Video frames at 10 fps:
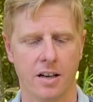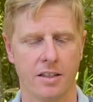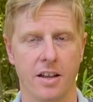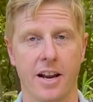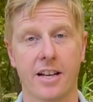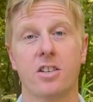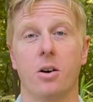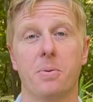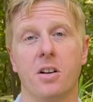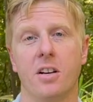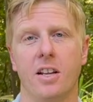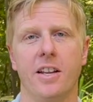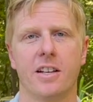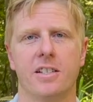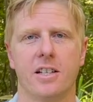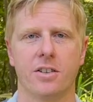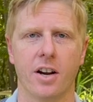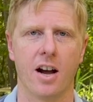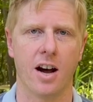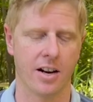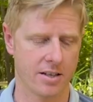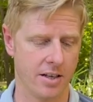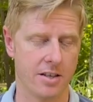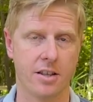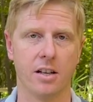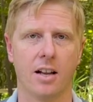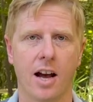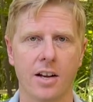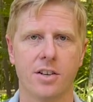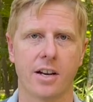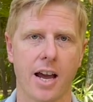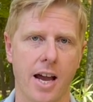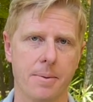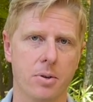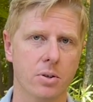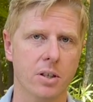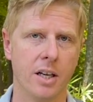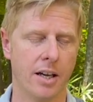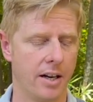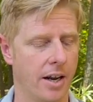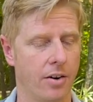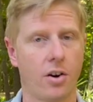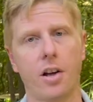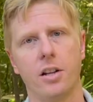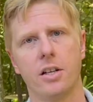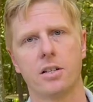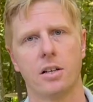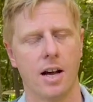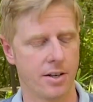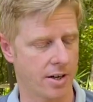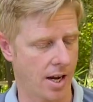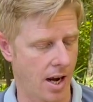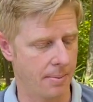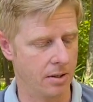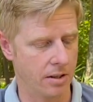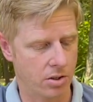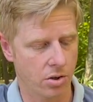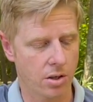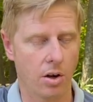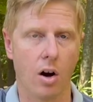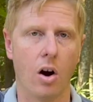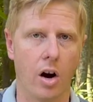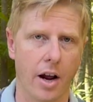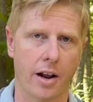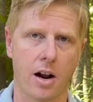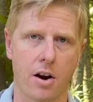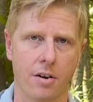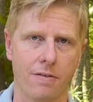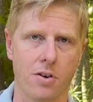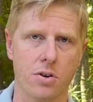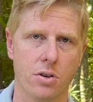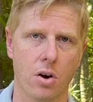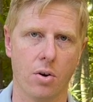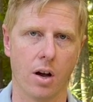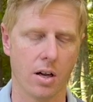The next option in the accessory harness is the larger cable. Now not only is it larger cable, it's also a higher current fuse holder.